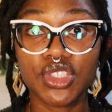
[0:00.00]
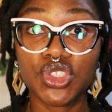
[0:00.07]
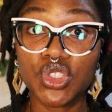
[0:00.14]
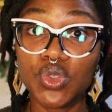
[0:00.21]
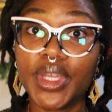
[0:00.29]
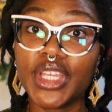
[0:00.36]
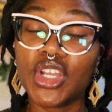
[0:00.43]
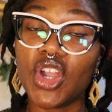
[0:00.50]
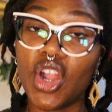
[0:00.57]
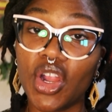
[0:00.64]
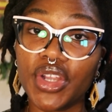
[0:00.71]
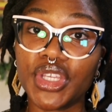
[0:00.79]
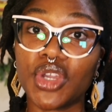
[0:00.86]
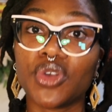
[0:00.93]
Doing
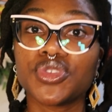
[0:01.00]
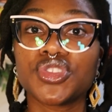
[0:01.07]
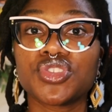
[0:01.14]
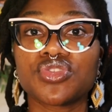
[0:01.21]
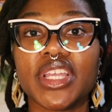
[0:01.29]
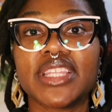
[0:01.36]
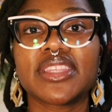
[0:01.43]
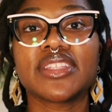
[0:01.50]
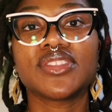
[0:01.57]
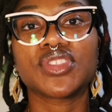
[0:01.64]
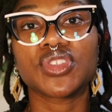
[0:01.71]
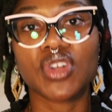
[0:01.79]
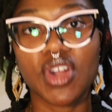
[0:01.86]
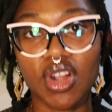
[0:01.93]
cardio
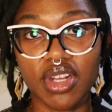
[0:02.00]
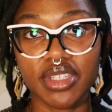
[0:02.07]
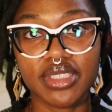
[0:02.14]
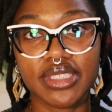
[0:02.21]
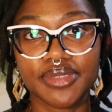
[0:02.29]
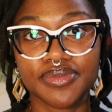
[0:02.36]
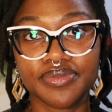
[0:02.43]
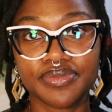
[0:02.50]
strengthens your heart.